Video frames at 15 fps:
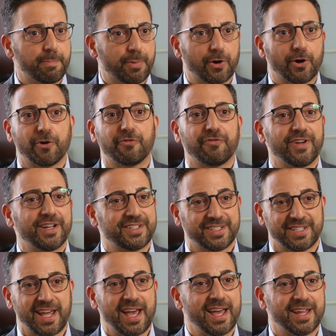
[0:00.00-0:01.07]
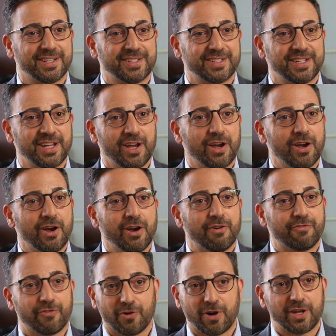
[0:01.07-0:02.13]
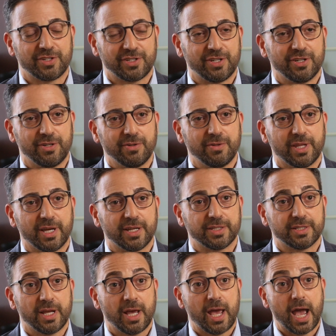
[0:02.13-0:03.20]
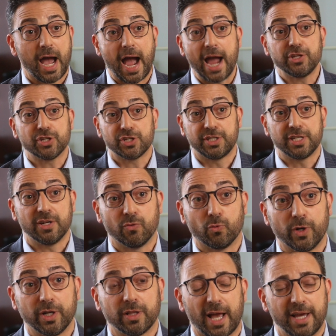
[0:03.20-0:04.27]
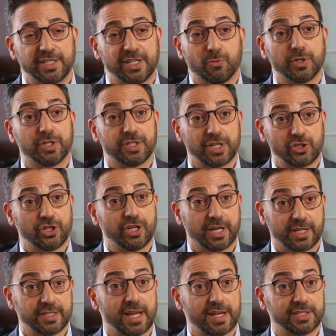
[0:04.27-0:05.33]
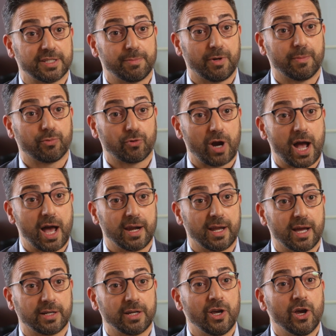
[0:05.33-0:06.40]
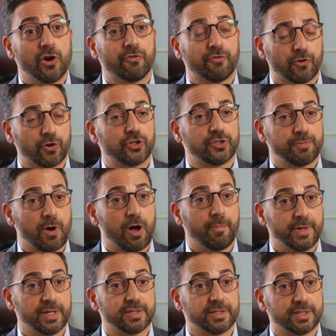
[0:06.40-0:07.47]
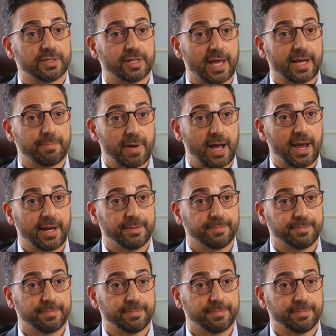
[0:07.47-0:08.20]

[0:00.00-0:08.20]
perfect sense for us to do this. I just didn't realize it was such an accessible product for a small business like mine.